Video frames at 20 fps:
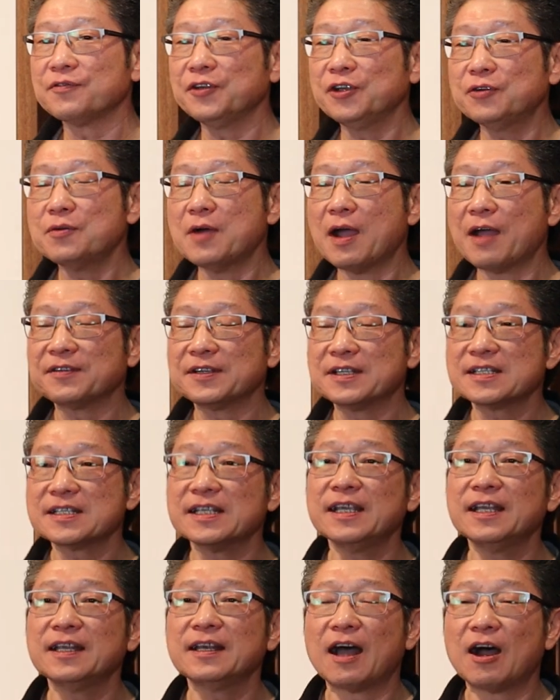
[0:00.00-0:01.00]
of you who haven't
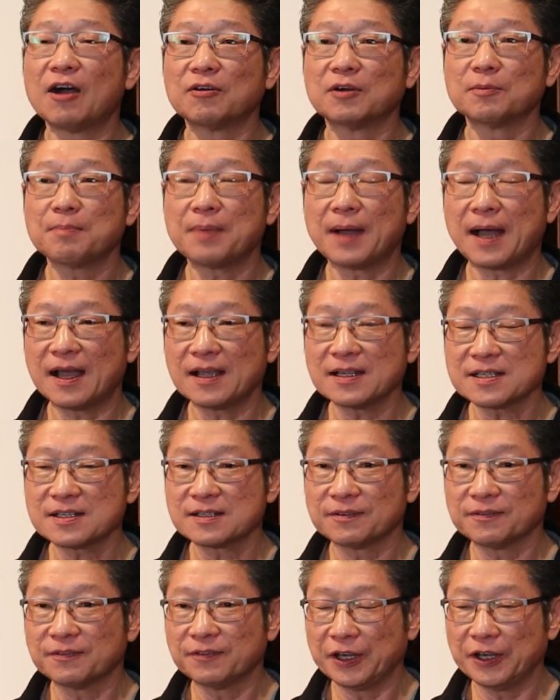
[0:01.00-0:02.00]
seen our
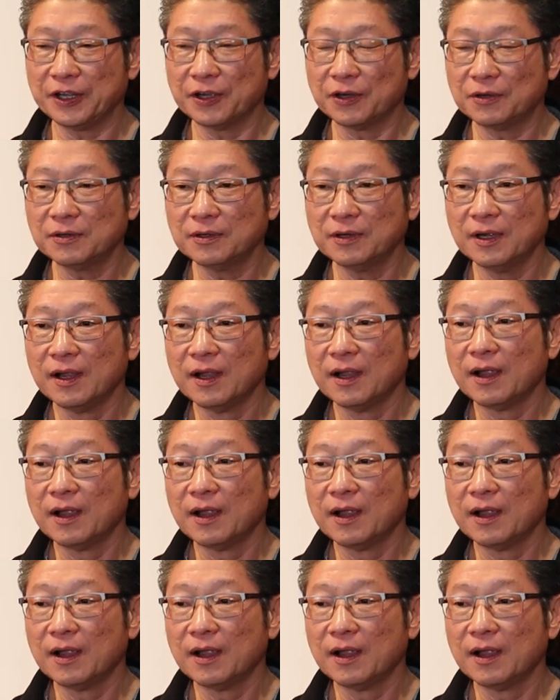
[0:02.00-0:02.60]
past video,